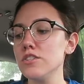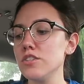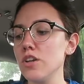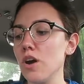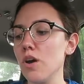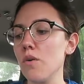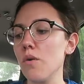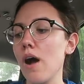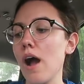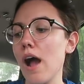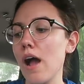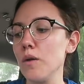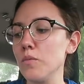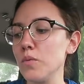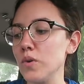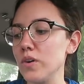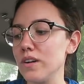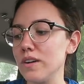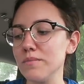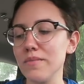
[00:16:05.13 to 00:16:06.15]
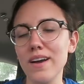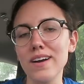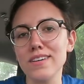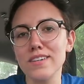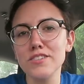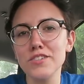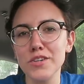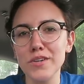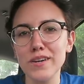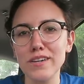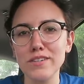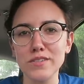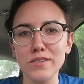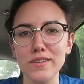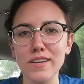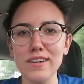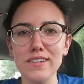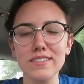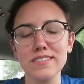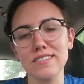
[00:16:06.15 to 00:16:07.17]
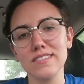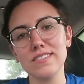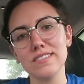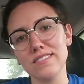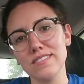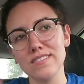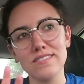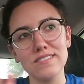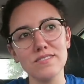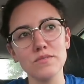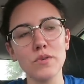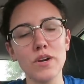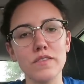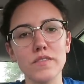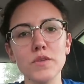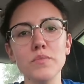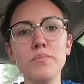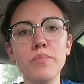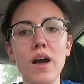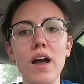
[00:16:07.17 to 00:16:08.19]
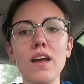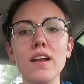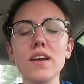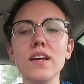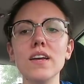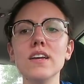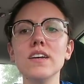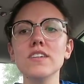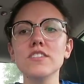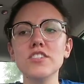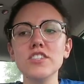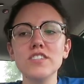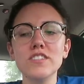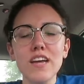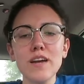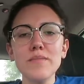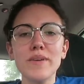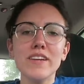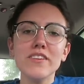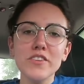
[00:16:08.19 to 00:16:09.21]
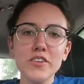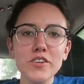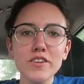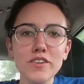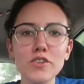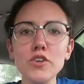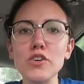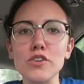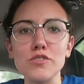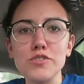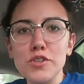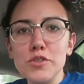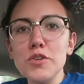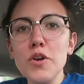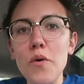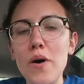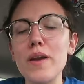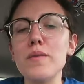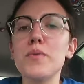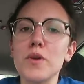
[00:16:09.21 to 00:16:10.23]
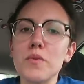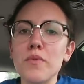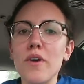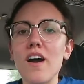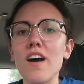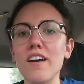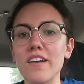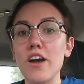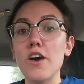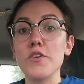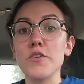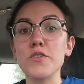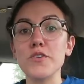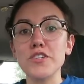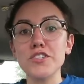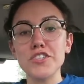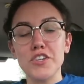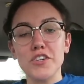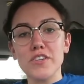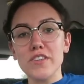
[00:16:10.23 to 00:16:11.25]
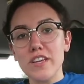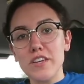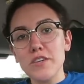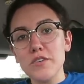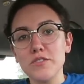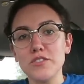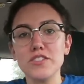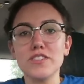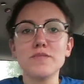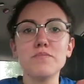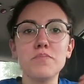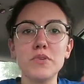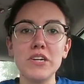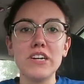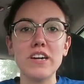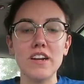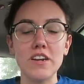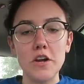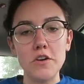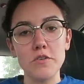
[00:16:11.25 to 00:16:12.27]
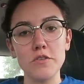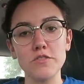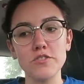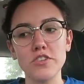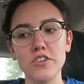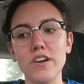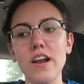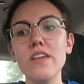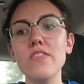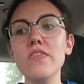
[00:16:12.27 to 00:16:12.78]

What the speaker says: So I'm not gonna show you how to do that because it's whatever, but just, I mean, you're a girl, you know how to put a bra on under a shirt. Like you just put it on under the shirt.